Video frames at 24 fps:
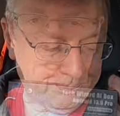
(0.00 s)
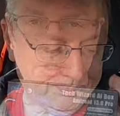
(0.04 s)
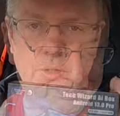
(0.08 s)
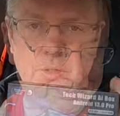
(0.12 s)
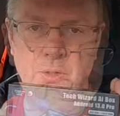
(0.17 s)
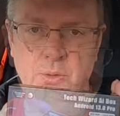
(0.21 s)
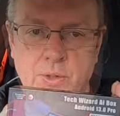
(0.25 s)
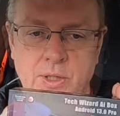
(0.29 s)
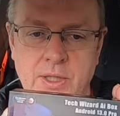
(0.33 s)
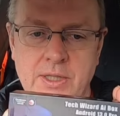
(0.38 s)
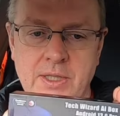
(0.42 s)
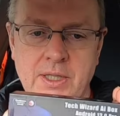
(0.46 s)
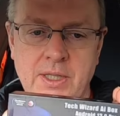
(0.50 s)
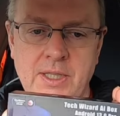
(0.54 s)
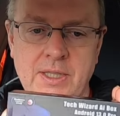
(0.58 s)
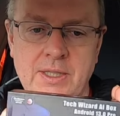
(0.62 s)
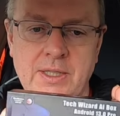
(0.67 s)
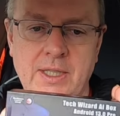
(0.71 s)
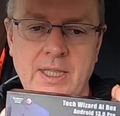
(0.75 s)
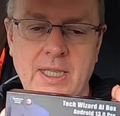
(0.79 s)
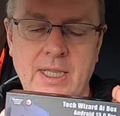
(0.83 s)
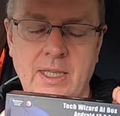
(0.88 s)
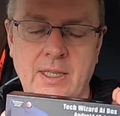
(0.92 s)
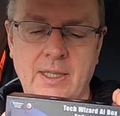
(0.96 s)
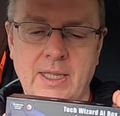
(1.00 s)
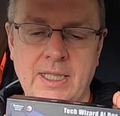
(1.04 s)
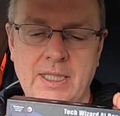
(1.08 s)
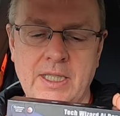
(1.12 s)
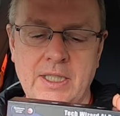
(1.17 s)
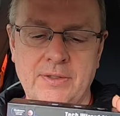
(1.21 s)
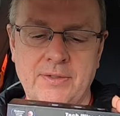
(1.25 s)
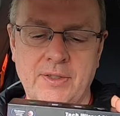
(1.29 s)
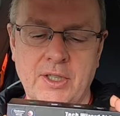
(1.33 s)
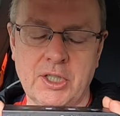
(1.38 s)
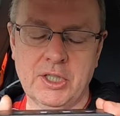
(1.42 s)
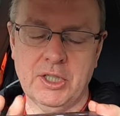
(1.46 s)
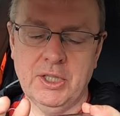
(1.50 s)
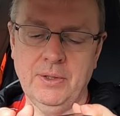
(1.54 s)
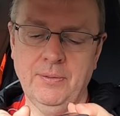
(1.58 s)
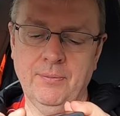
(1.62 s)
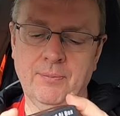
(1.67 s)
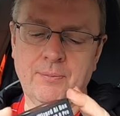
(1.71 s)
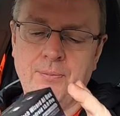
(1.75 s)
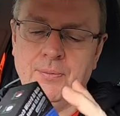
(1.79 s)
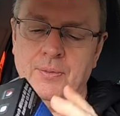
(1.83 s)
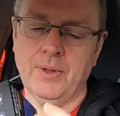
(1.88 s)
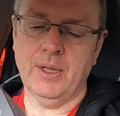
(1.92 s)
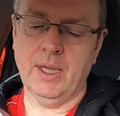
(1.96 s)
So this is the latest version
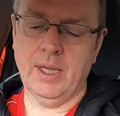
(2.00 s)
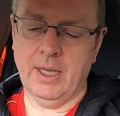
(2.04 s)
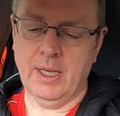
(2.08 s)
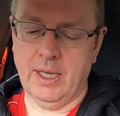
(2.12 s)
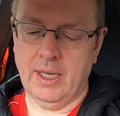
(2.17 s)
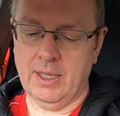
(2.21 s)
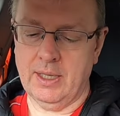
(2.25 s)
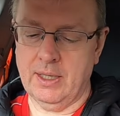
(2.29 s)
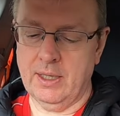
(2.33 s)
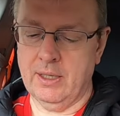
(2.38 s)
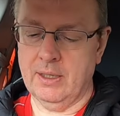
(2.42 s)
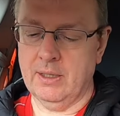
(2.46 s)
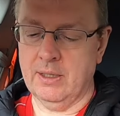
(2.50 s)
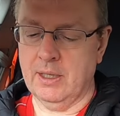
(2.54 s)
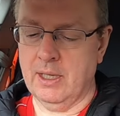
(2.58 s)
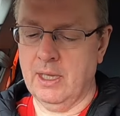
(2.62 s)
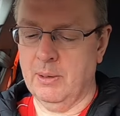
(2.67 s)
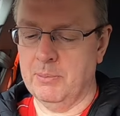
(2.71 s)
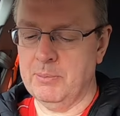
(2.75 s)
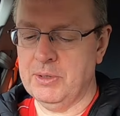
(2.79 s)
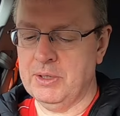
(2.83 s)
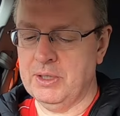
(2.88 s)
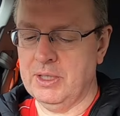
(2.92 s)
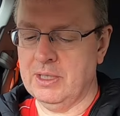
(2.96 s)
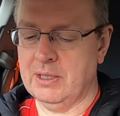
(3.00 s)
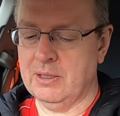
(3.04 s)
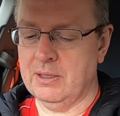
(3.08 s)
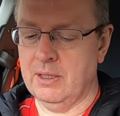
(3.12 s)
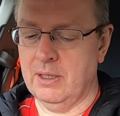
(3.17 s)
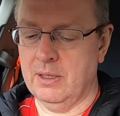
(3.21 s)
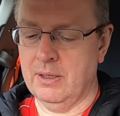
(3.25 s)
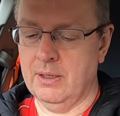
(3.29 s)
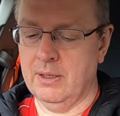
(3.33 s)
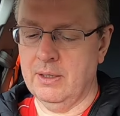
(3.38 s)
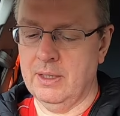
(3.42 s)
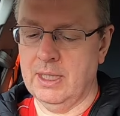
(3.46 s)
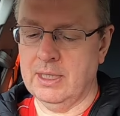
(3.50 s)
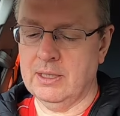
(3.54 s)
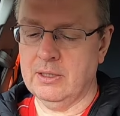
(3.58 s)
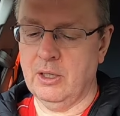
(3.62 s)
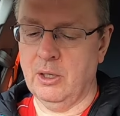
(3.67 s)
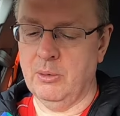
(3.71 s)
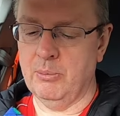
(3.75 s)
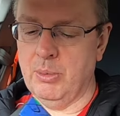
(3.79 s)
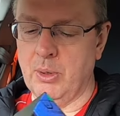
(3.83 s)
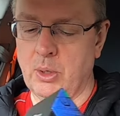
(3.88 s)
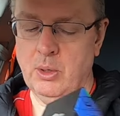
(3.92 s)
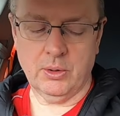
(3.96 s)
and it comes in this nice
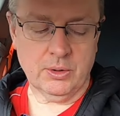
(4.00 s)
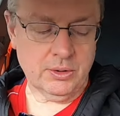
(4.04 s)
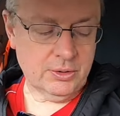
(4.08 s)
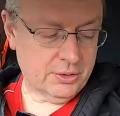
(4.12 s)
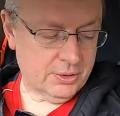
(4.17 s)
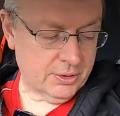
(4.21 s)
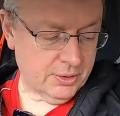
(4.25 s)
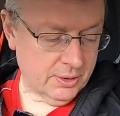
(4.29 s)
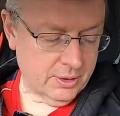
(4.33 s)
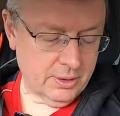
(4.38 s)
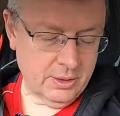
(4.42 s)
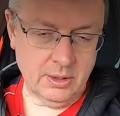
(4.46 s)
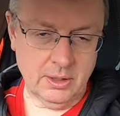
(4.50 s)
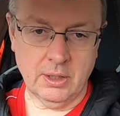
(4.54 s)
little box